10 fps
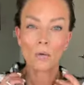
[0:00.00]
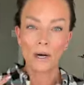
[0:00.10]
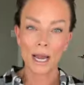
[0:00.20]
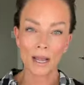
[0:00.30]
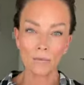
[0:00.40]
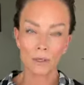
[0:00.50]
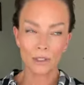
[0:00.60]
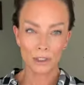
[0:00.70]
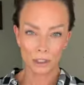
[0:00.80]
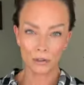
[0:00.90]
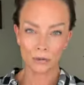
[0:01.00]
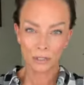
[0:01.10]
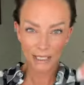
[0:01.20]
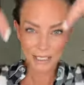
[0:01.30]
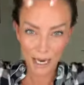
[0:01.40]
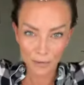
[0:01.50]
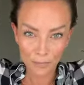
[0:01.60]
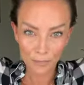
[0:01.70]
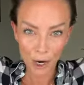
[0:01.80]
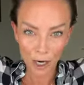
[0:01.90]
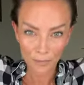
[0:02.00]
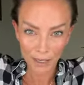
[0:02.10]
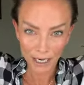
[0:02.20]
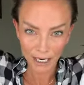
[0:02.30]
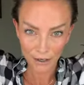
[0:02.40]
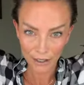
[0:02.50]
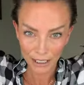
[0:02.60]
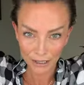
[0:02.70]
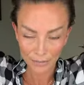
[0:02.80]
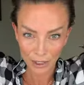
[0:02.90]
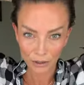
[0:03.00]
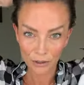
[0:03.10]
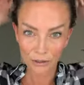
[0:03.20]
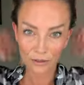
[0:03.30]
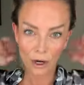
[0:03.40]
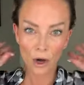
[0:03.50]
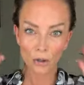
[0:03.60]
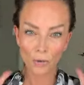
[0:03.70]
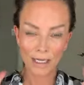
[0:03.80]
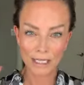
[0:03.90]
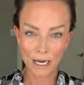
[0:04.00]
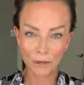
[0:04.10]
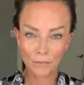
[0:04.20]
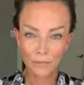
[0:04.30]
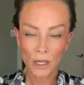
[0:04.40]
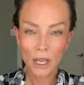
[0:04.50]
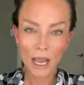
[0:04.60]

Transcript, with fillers: what I would do is I would part my hair in the middle all the way down.